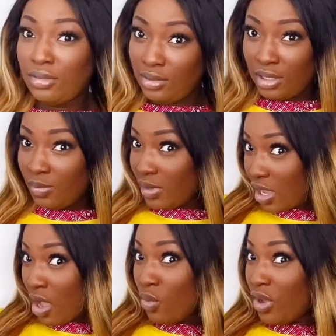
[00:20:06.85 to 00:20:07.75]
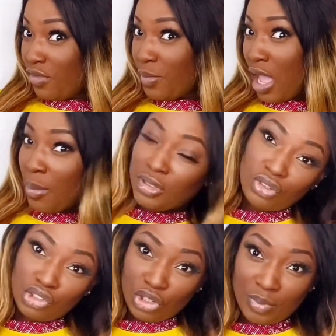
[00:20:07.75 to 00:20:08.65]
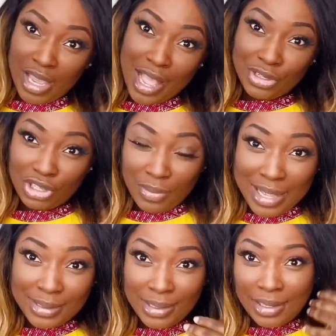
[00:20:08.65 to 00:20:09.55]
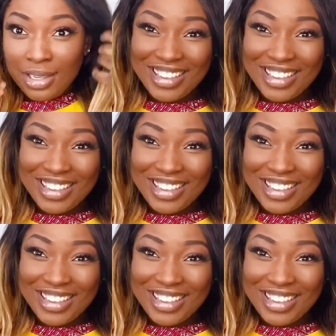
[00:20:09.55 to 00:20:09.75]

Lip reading: Tibia with be a so she be a shall I say